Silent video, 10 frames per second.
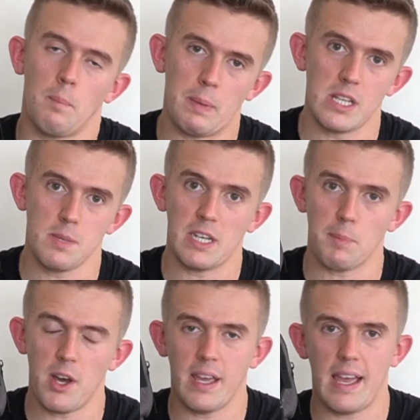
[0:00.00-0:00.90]
because I'm in
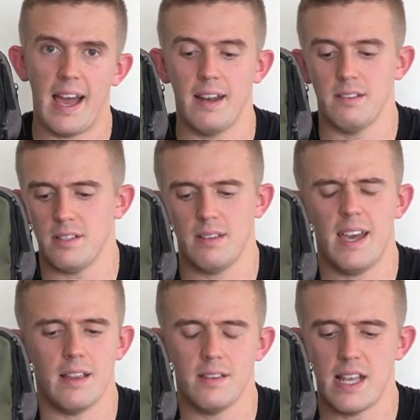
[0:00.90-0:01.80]
Dubai and
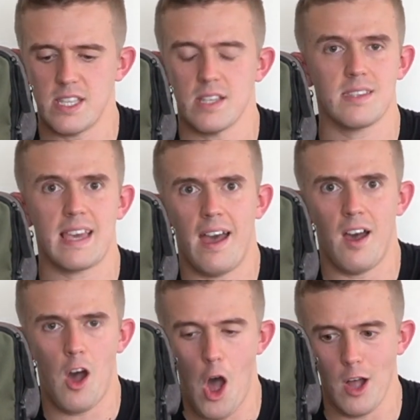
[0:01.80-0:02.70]
yeah, deserts get
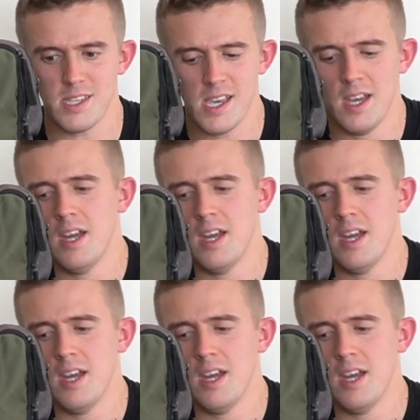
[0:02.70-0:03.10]
hot.